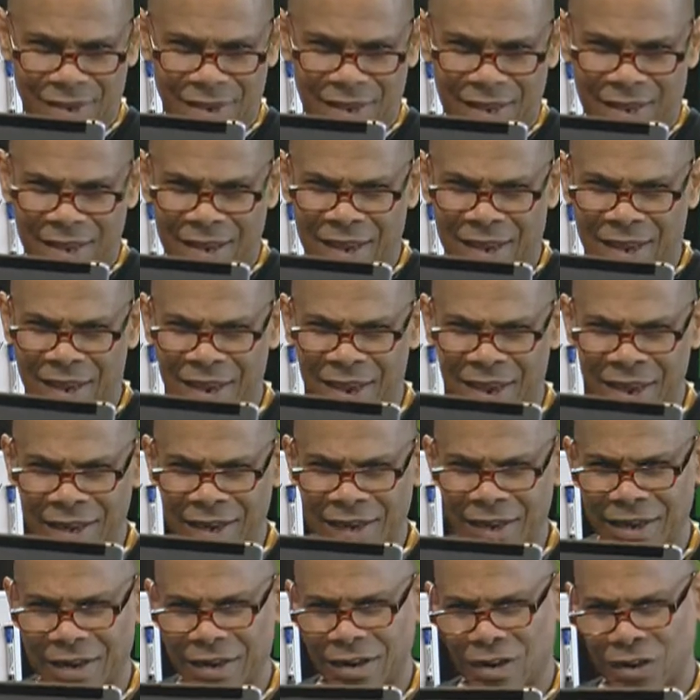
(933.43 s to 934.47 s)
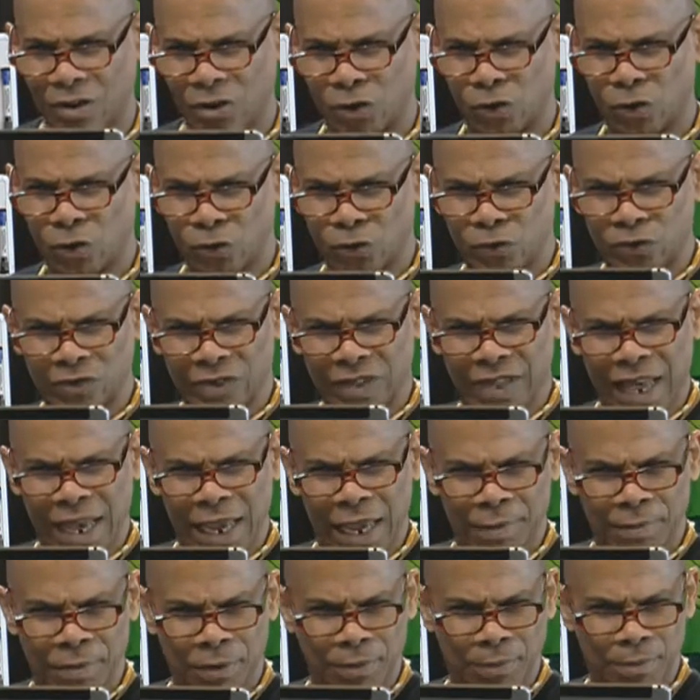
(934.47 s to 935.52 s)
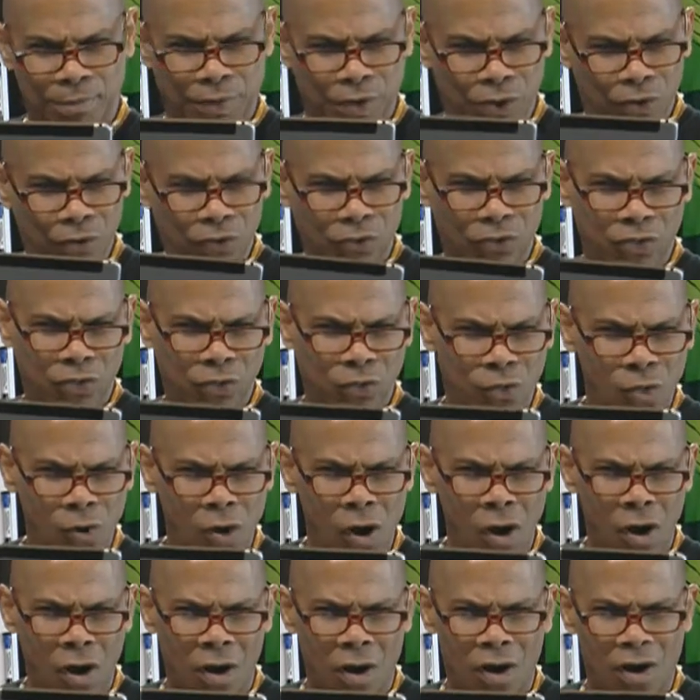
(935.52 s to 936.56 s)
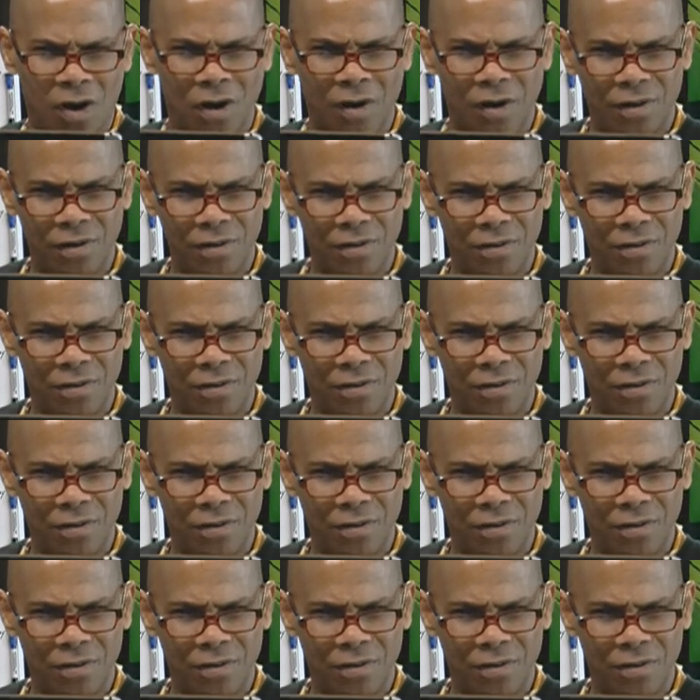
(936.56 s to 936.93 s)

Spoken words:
and whose labor built the wall.